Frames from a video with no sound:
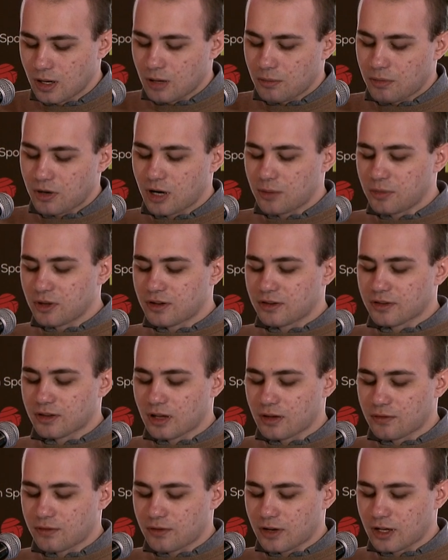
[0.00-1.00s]
Parameters
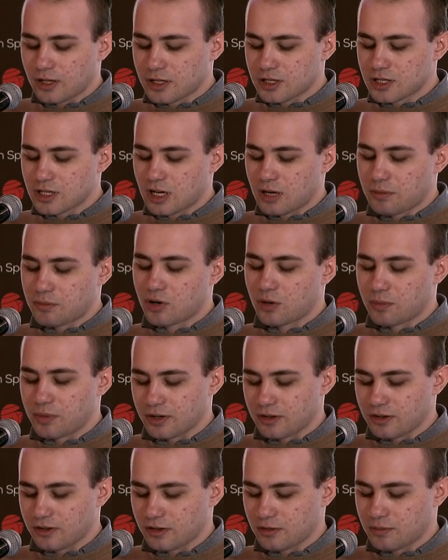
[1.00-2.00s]
have additional
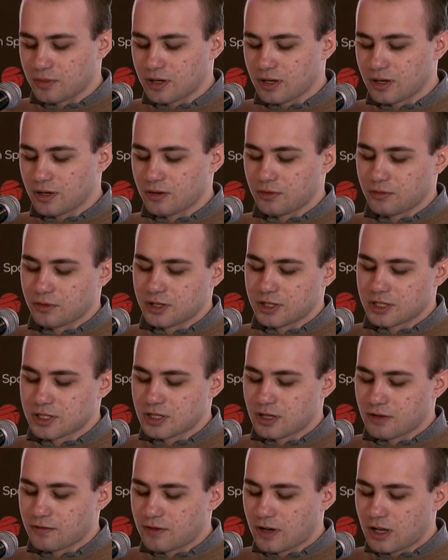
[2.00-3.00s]
properties by which
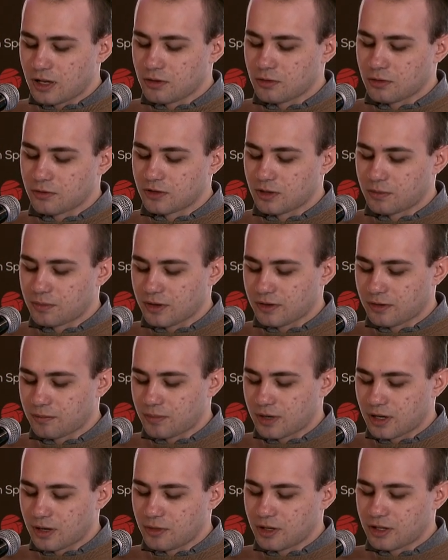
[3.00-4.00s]
the value of the
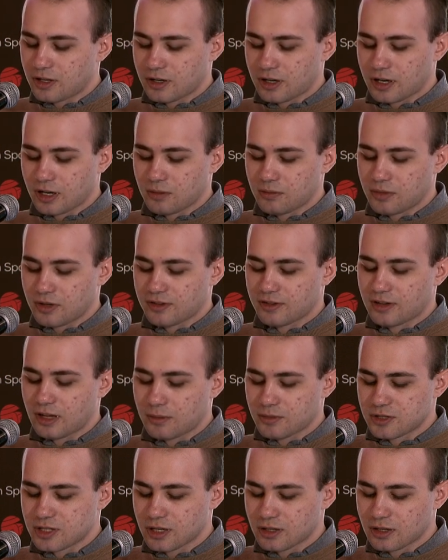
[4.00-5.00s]
test parameter can be
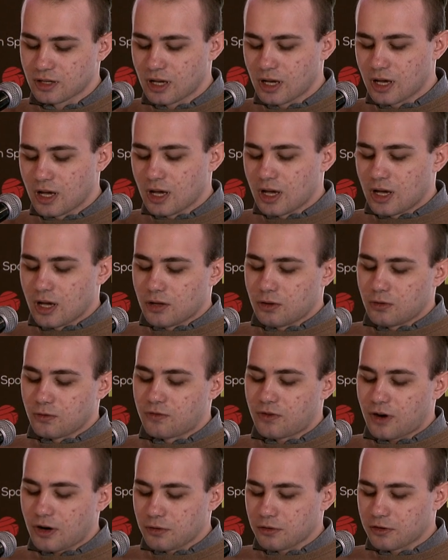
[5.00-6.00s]
subject to
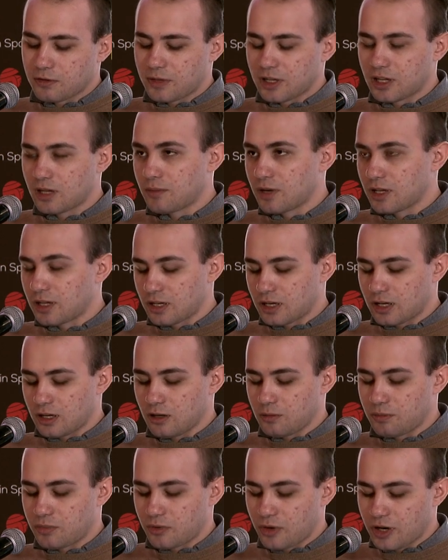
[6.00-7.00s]
various
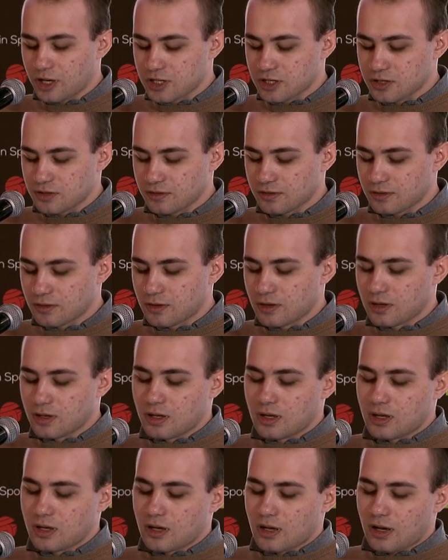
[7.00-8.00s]
mathematical operations,
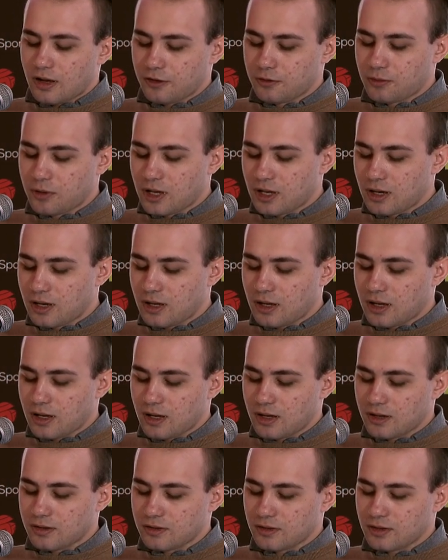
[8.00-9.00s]
as well
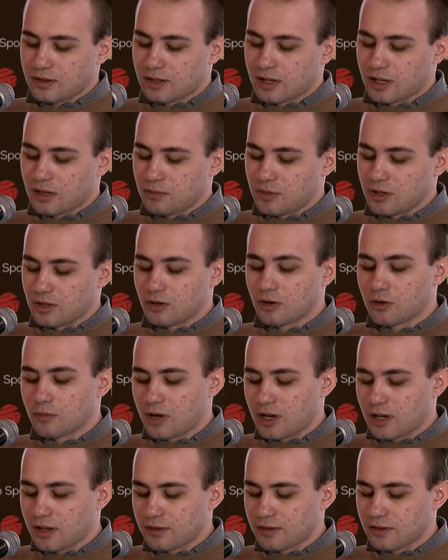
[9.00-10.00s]
as it can be
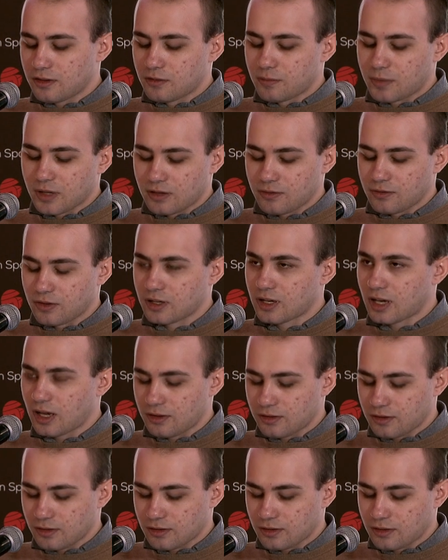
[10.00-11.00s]
normalized in specific
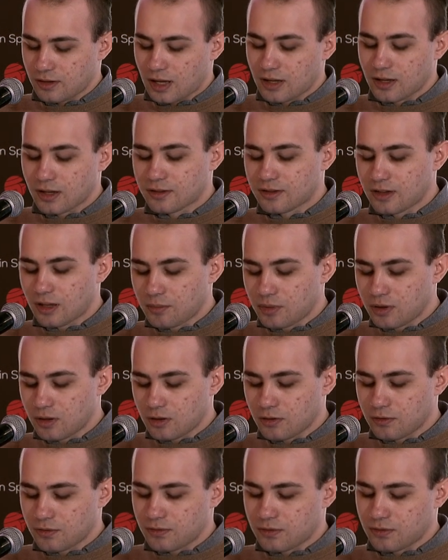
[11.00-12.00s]
cases. An example
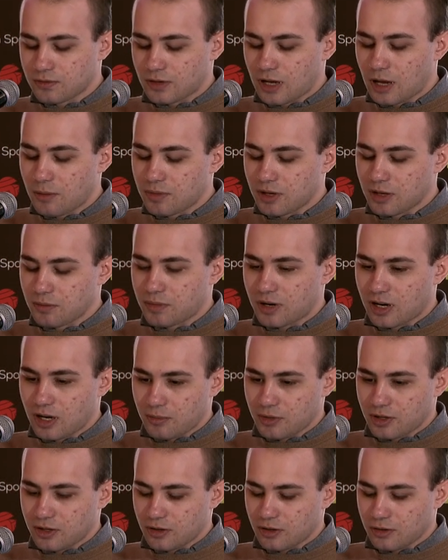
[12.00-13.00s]
of gameplay
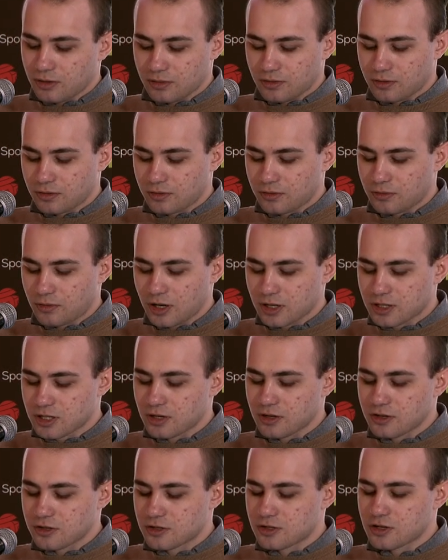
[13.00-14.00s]
parameter
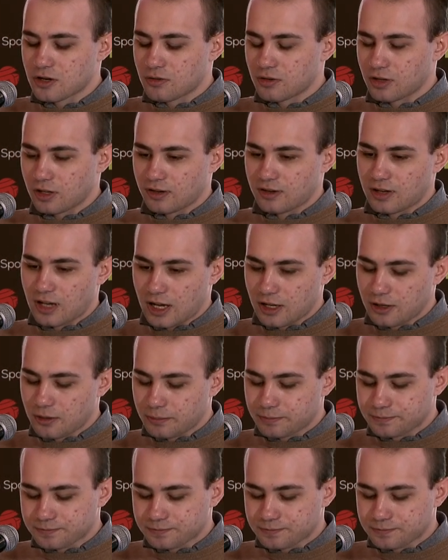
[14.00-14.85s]
structure is shown on the slide.